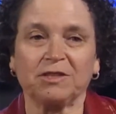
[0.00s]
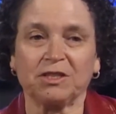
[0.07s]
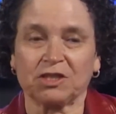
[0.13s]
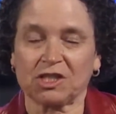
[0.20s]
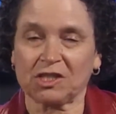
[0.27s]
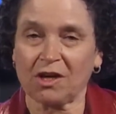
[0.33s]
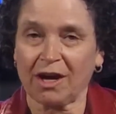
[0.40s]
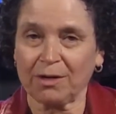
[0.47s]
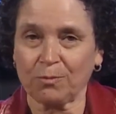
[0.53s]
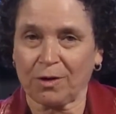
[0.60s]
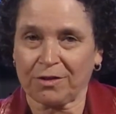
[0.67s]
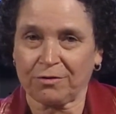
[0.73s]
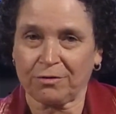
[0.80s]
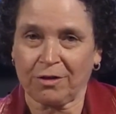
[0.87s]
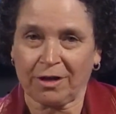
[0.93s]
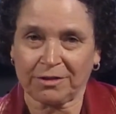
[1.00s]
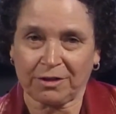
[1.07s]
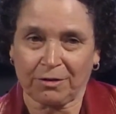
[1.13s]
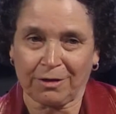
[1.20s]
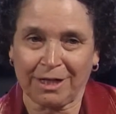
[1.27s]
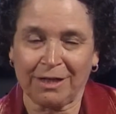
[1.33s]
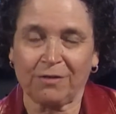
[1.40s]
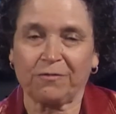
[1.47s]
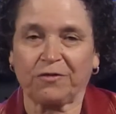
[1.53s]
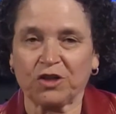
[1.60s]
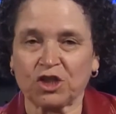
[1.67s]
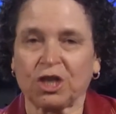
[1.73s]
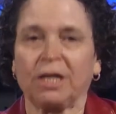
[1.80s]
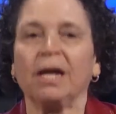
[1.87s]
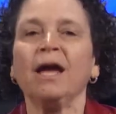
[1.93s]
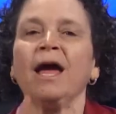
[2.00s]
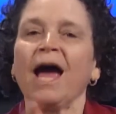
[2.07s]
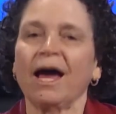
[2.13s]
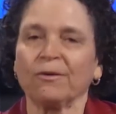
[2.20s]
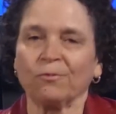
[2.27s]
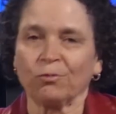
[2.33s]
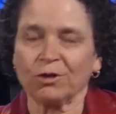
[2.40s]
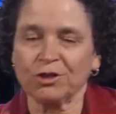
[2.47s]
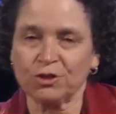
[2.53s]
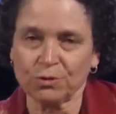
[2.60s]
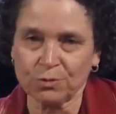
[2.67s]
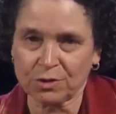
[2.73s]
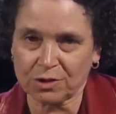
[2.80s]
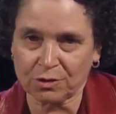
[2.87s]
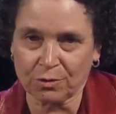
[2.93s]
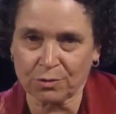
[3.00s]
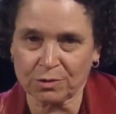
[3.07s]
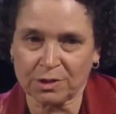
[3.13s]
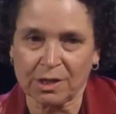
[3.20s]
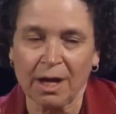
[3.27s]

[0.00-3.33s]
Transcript: decide whether or not they're inefficient, and reduce those